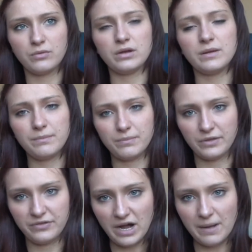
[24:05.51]
like the
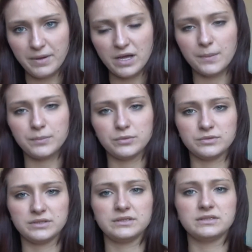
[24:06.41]
dark
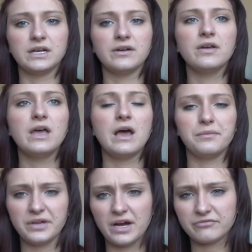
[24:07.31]
purples and stuff,
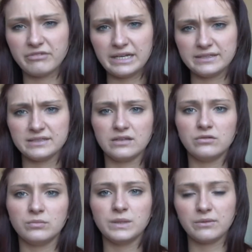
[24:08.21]
and dark reds, they're
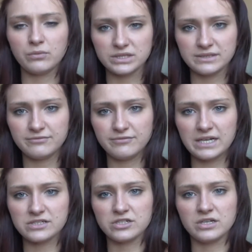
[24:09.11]
normally what's in
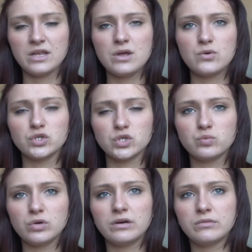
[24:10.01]
fashion, which is
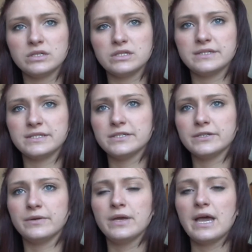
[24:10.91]
what I wanted to
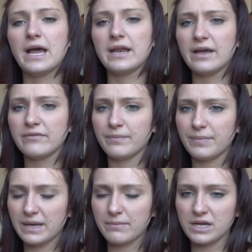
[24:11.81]
do. And having the
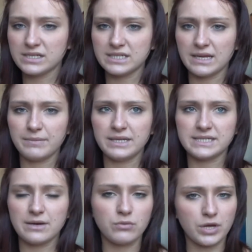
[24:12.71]
black masthead means
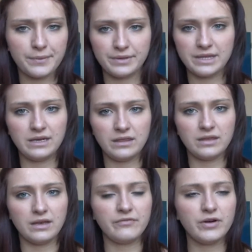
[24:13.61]
that it will go with
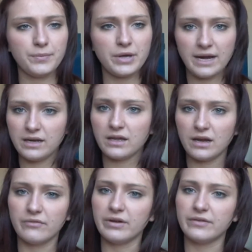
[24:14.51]
anything. If I put any
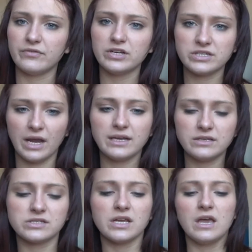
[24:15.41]
colour in, if I
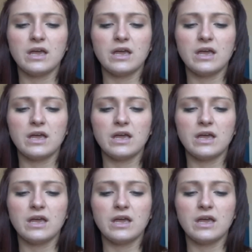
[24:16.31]
changed